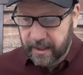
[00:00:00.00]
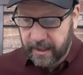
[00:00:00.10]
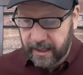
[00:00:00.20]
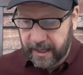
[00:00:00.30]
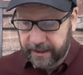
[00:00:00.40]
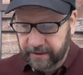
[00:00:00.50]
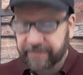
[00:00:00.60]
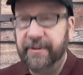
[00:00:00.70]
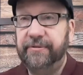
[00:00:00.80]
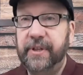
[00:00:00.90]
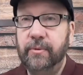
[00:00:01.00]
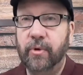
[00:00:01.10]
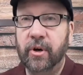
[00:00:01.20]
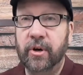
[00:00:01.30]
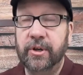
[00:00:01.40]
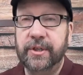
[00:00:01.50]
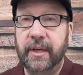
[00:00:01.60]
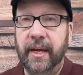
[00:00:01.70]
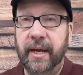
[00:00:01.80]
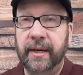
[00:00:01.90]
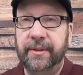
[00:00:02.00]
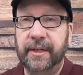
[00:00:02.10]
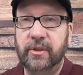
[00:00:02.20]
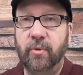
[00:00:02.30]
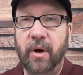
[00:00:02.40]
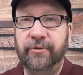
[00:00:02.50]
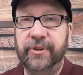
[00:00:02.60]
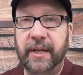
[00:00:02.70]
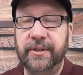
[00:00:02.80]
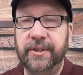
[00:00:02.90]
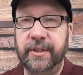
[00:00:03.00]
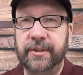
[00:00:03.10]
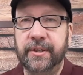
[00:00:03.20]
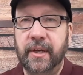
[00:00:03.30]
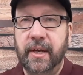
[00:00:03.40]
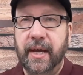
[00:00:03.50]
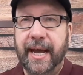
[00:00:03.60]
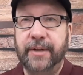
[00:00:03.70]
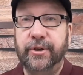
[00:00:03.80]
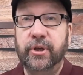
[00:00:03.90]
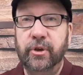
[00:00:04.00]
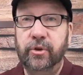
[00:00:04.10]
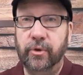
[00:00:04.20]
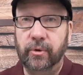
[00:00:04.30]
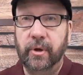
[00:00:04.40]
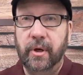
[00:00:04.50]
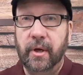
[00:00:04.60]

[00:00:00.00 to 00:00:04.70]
150 words and I think 12 sentences and 2